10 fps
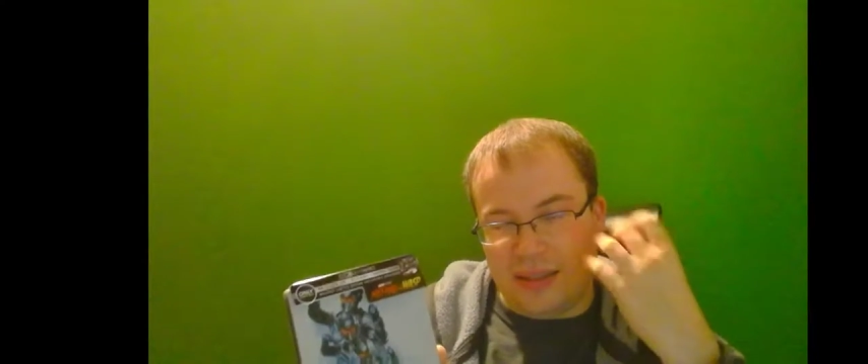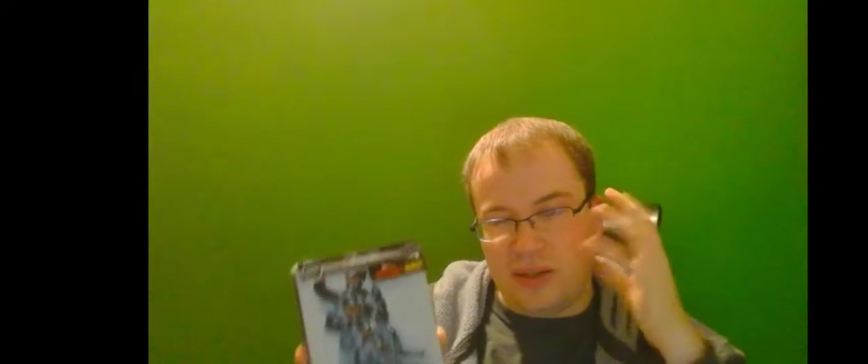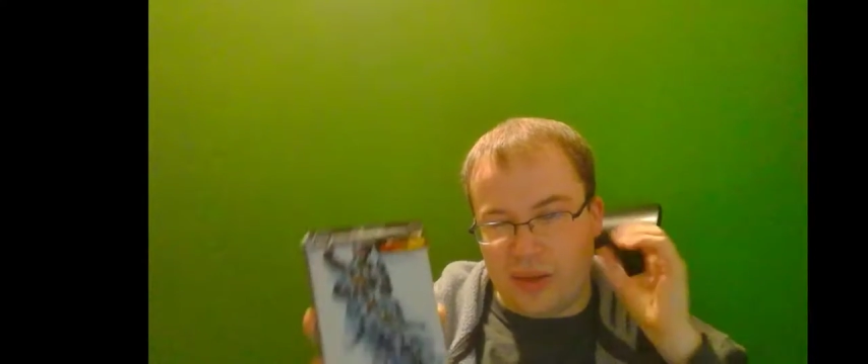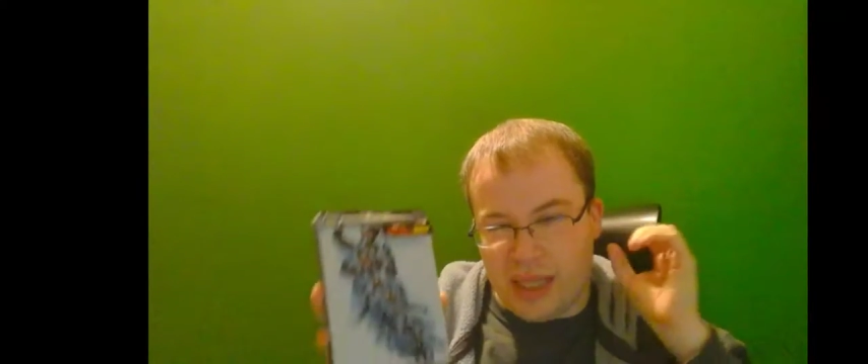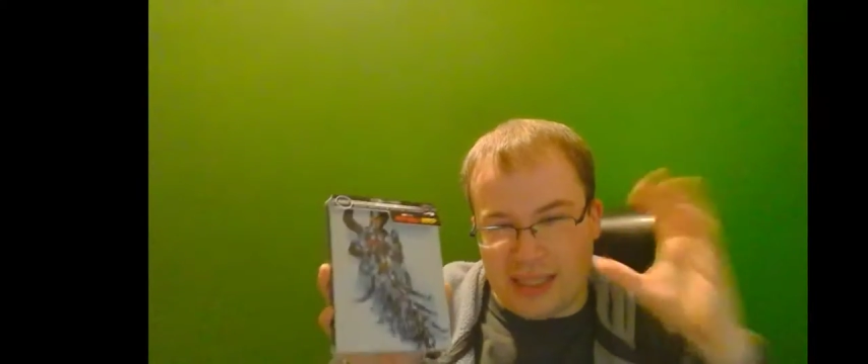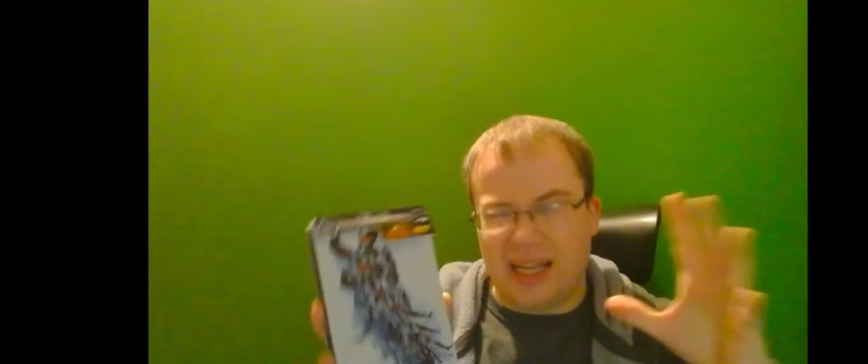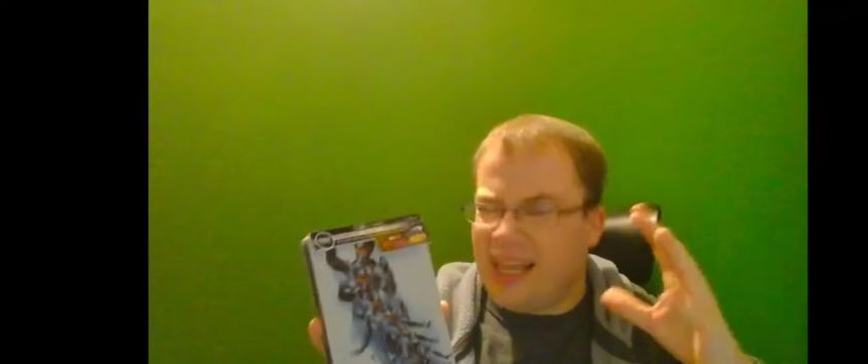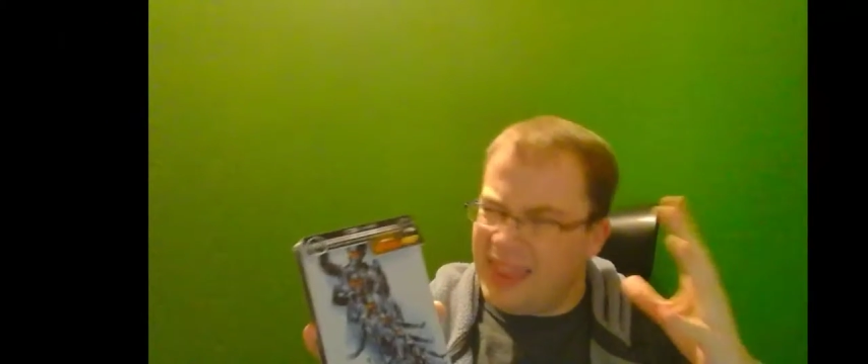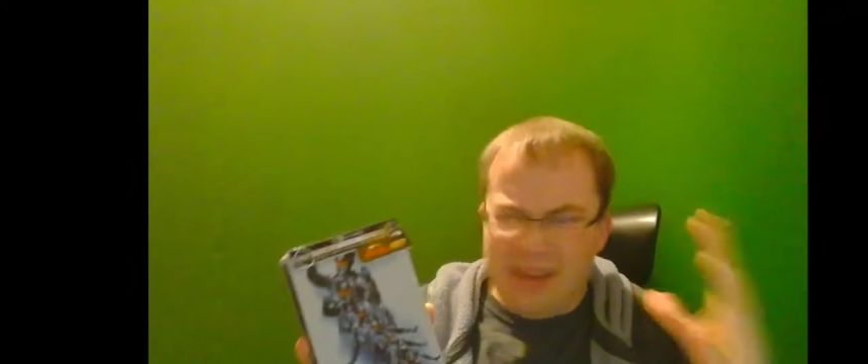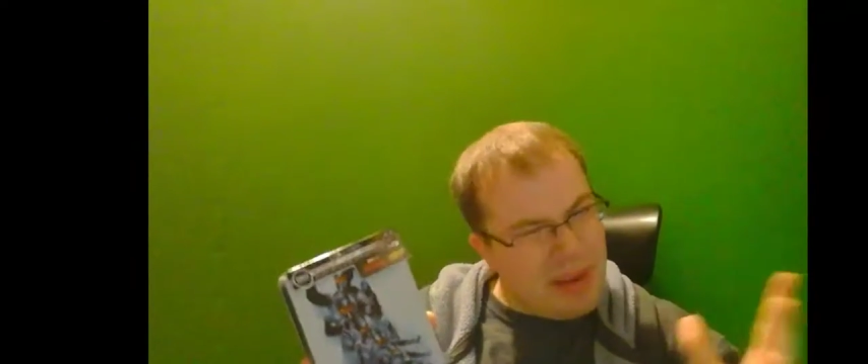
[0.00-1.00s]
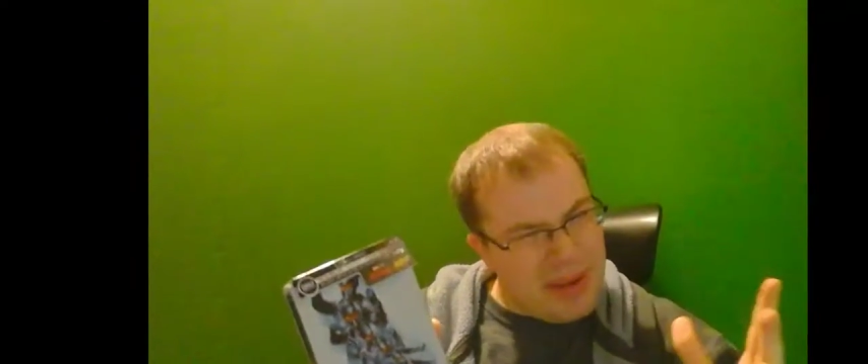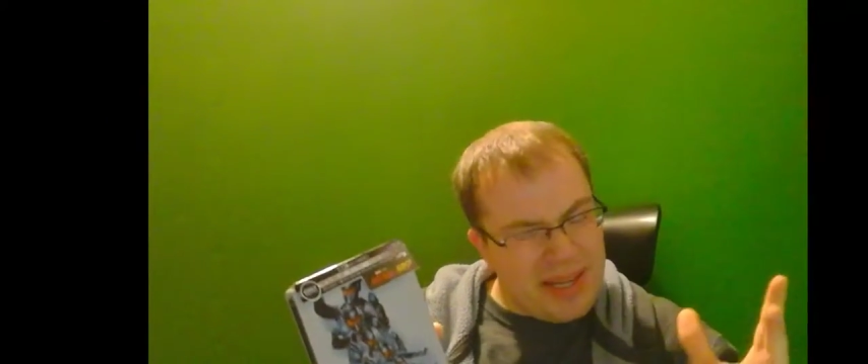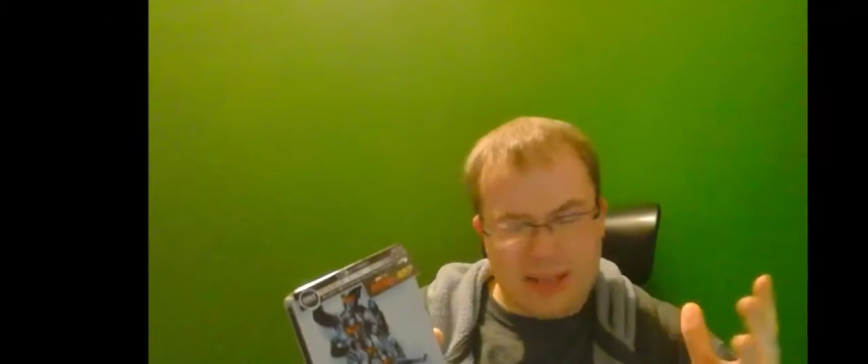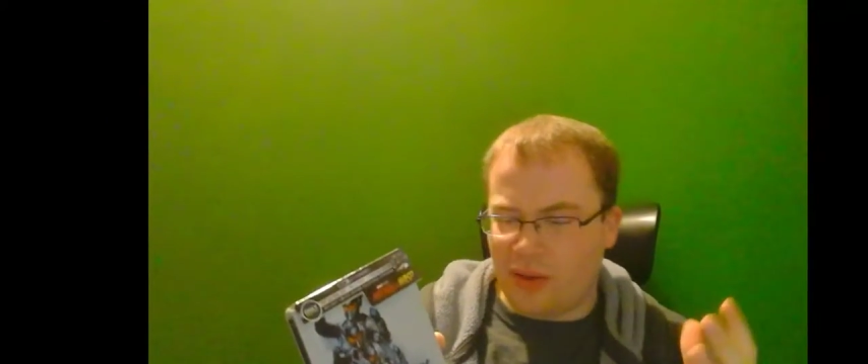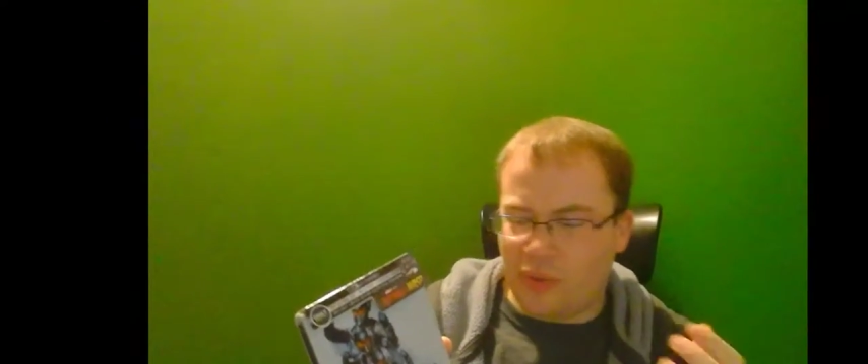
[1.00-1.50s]
You know, they get sucked. I think maybe it
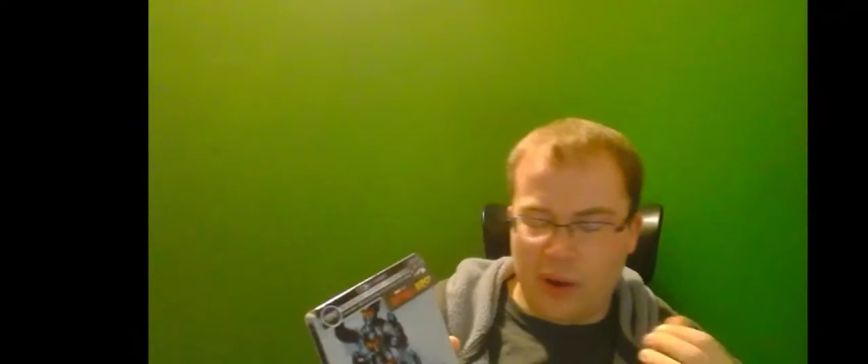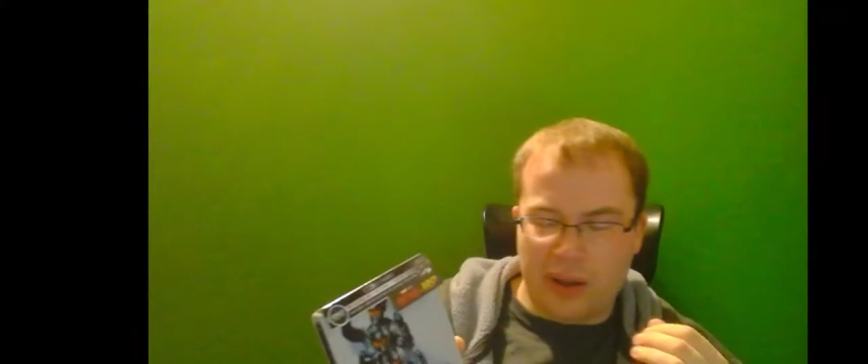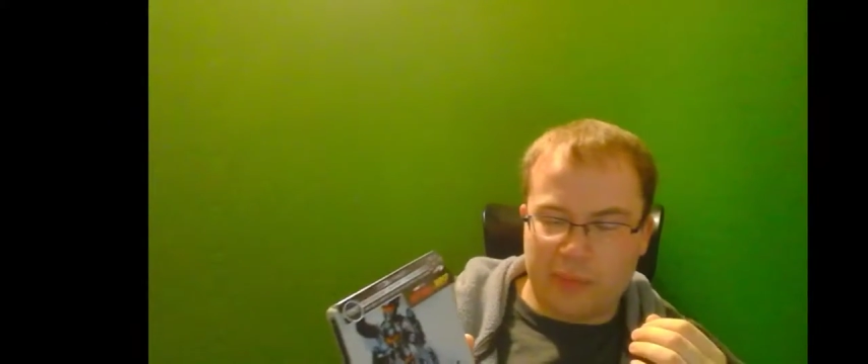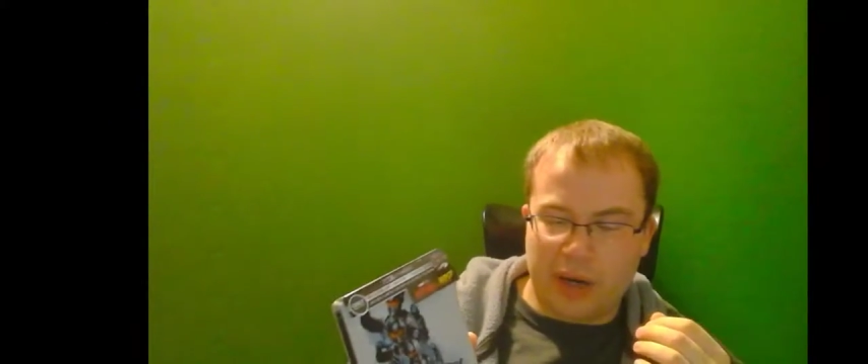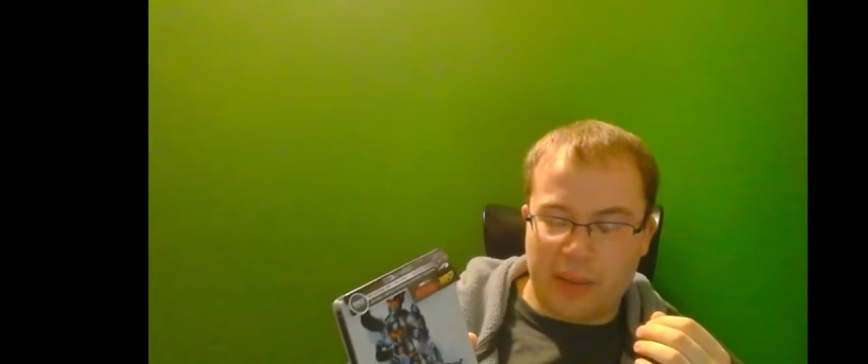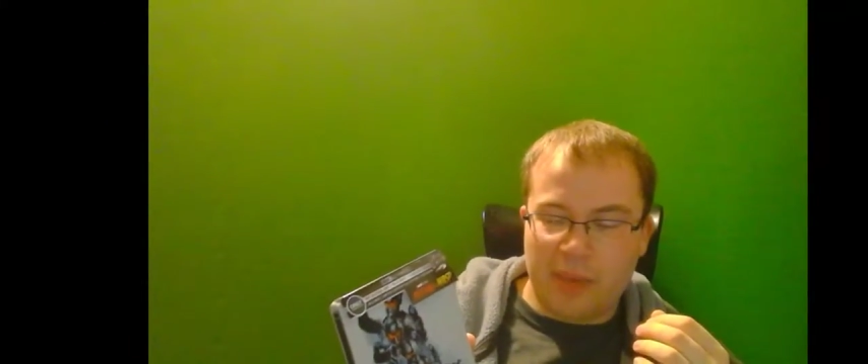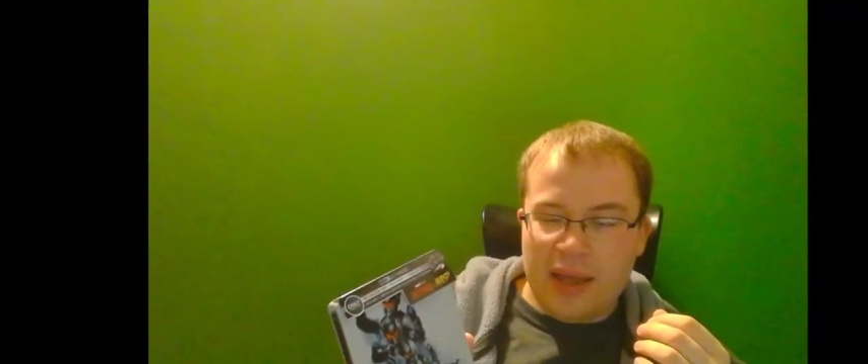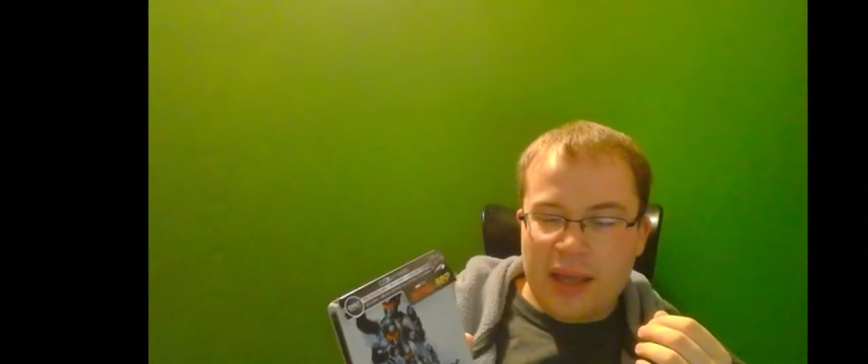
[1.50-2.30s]
is called the quantum realm.